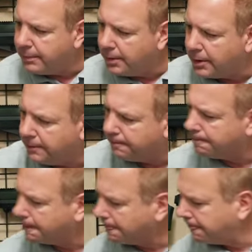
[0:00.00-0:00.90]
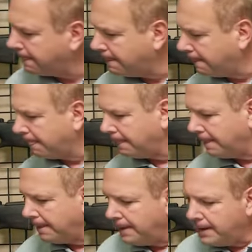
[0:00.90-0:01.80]
maybe.
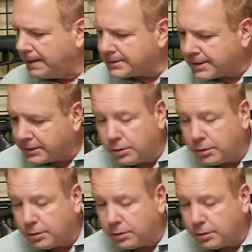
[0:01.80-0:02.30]
Let's take,